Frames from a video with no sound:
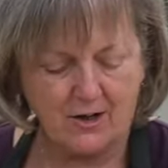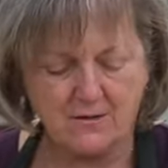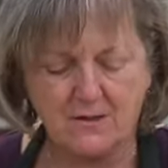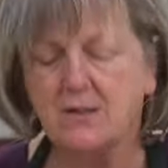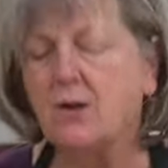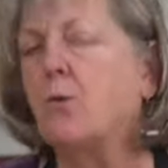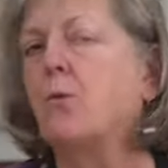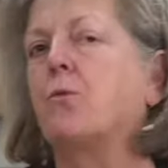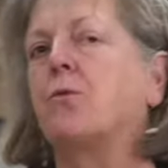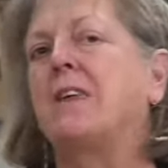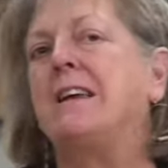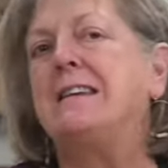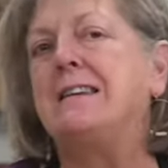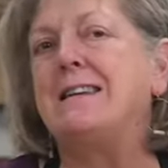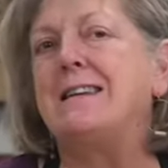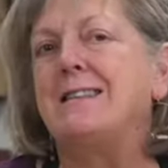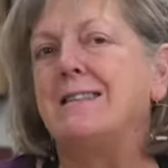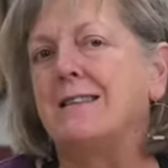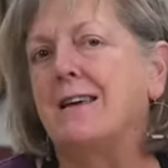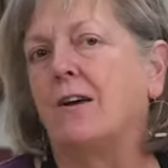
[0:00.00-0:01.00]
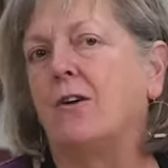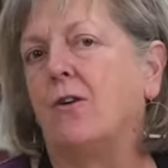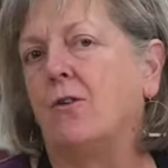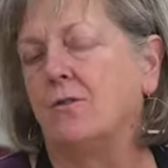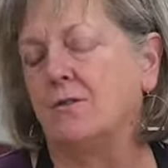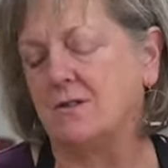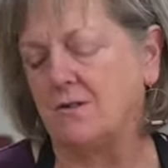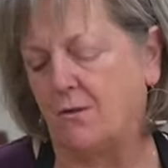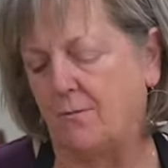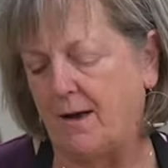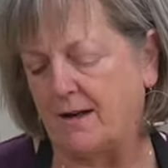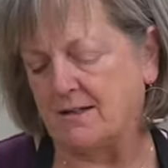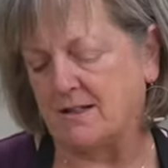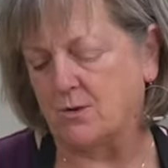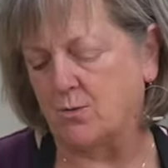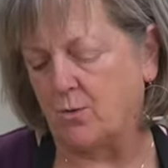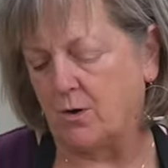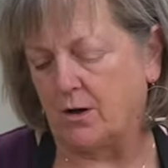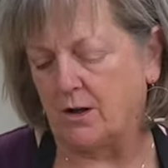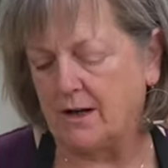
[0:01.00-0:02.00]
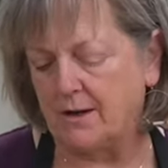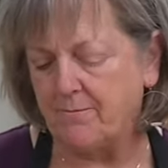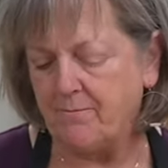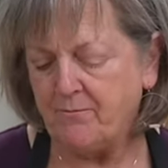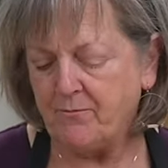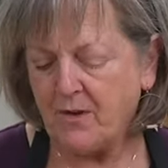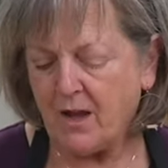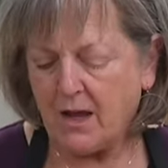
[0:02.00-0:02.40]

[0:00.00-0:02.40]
coat. So the neat thing also about swirling